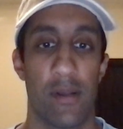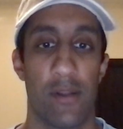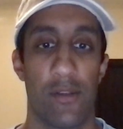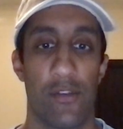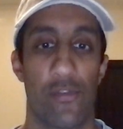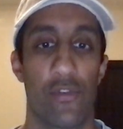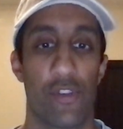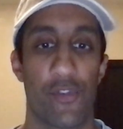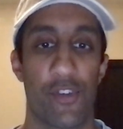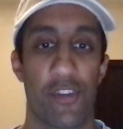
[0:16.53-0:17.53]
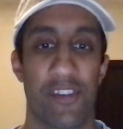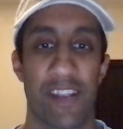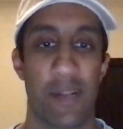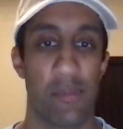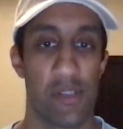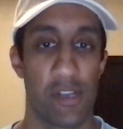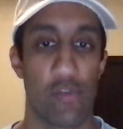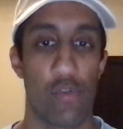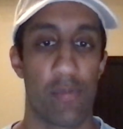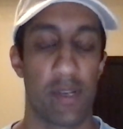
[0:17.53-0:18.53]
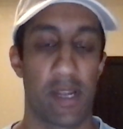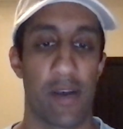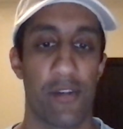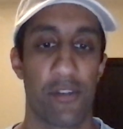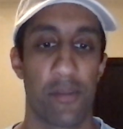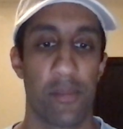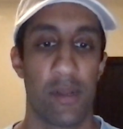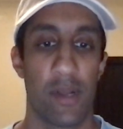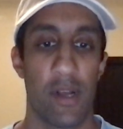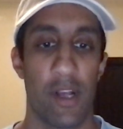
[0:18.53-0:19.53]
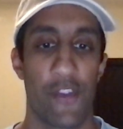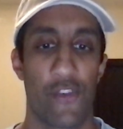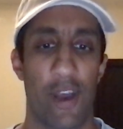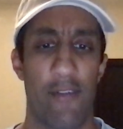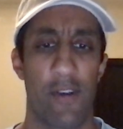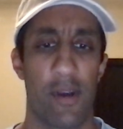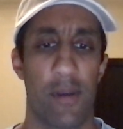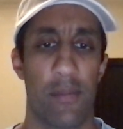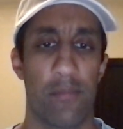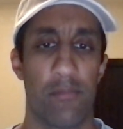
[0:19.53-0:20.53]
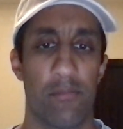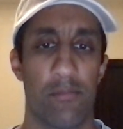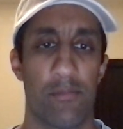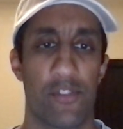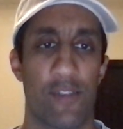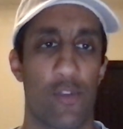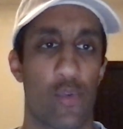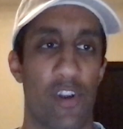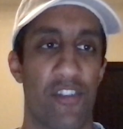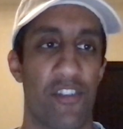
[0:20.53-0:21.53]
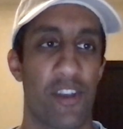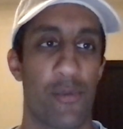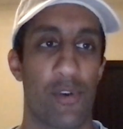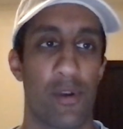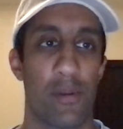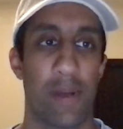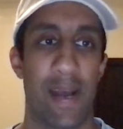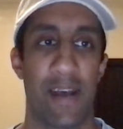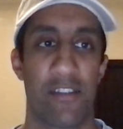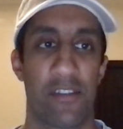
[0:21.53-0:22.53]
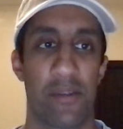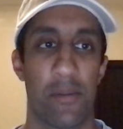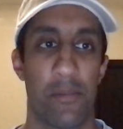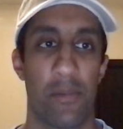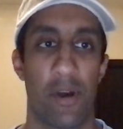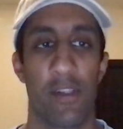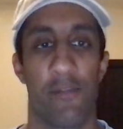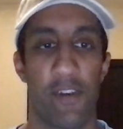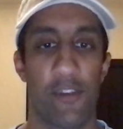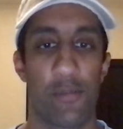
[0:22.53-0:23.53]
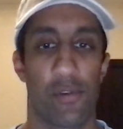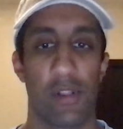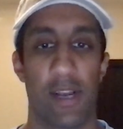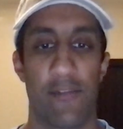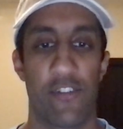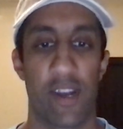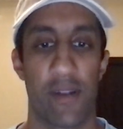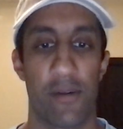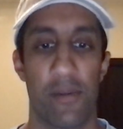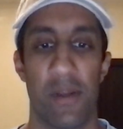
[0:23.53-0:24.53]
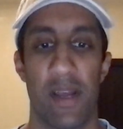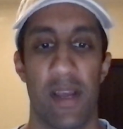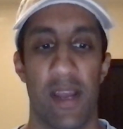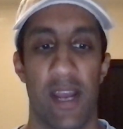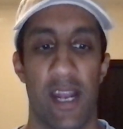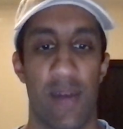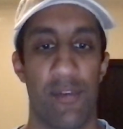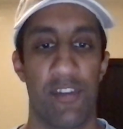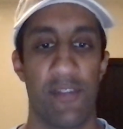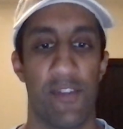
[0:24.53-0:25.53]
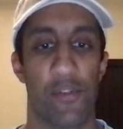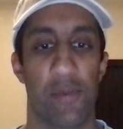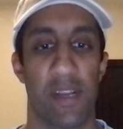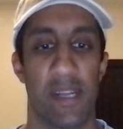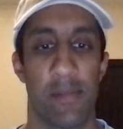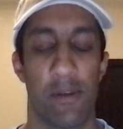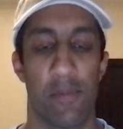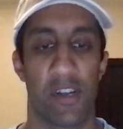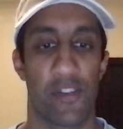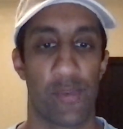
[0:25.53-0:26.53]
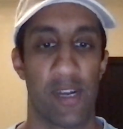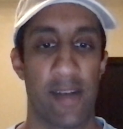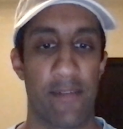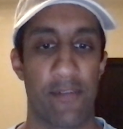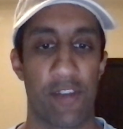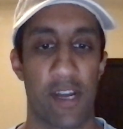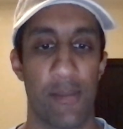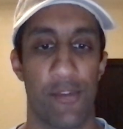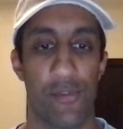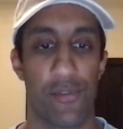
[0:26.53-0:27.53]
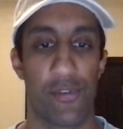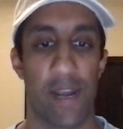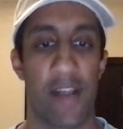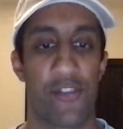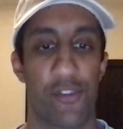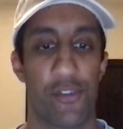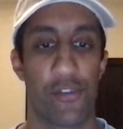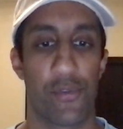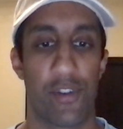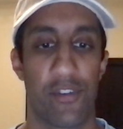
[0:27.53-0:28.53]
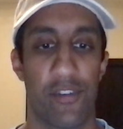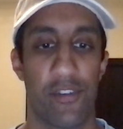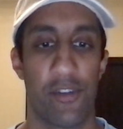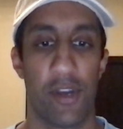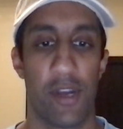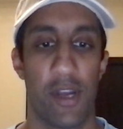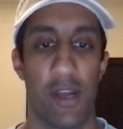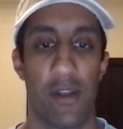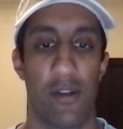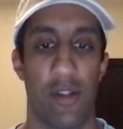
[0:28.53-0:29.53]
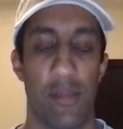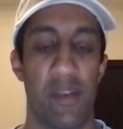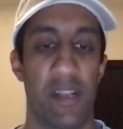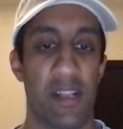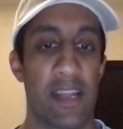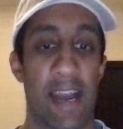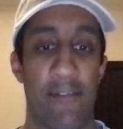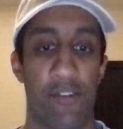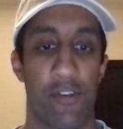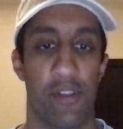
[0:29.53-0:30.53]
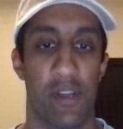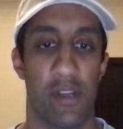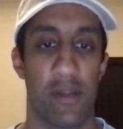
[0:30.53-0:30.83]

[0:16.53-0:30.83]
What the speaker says: Students for Sustainability group at KAUST. So I have several questions that were asked on the Facebook Live channel, and I received those by email because we didn't have enough time to answer those questions immediately after the